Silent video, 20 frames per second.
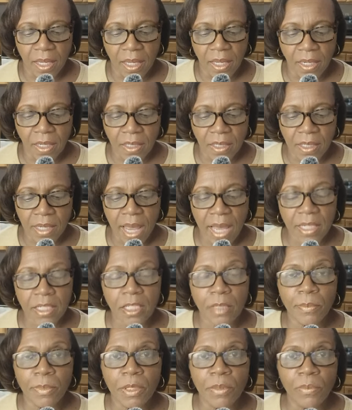It is not
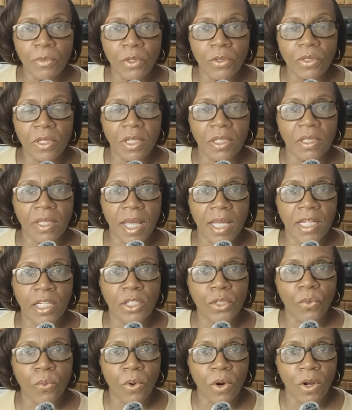to be music that
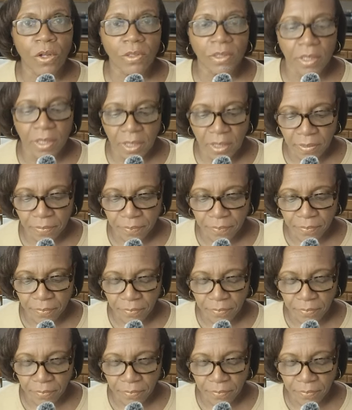is worldly.